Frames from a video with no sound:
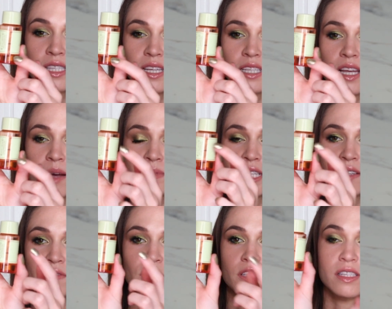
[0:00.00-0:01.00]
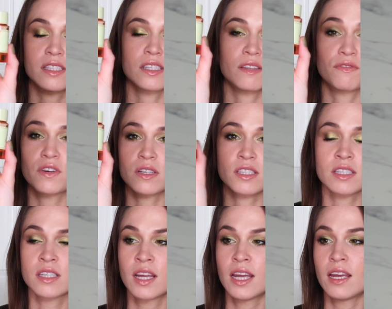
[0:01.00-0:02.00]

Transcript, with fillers: this update versus the first